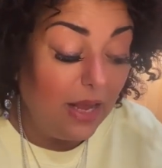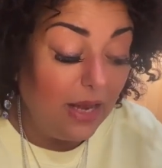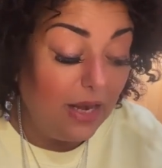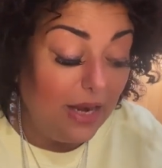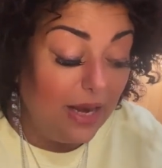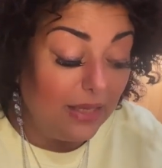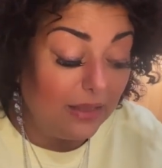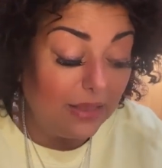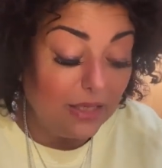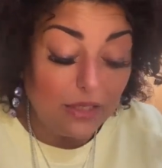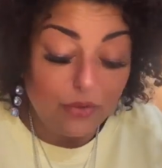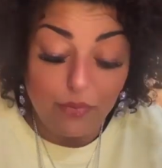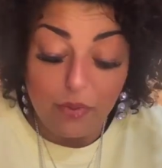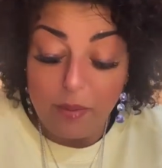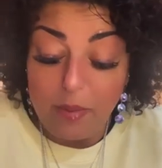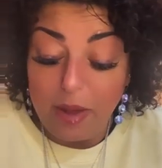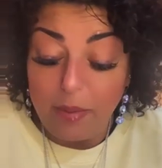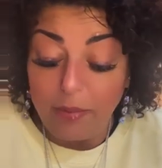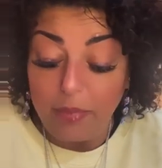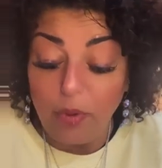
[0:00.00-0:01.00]
and let us
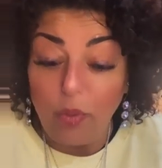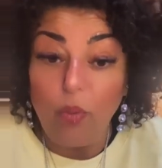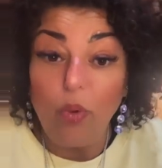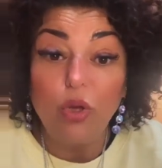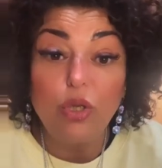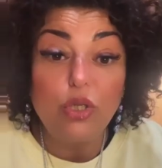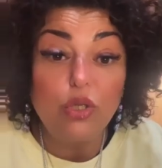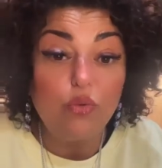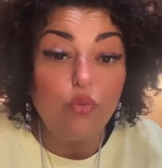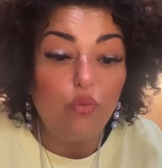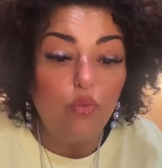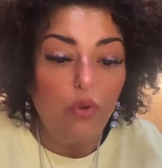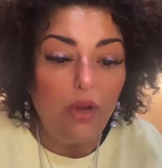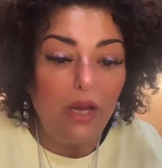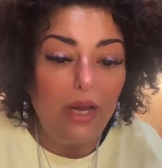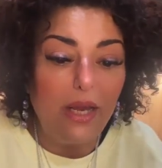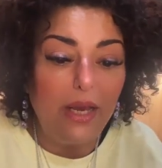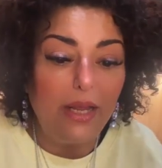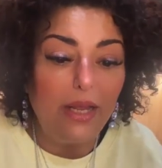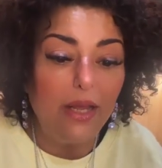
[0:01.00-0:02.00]
remember what's
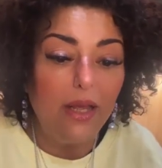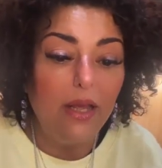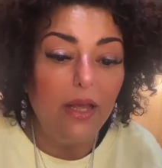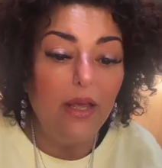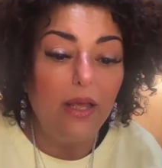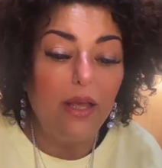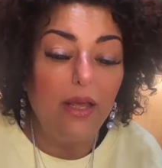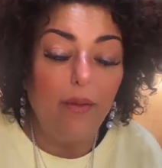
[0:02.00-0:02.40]
really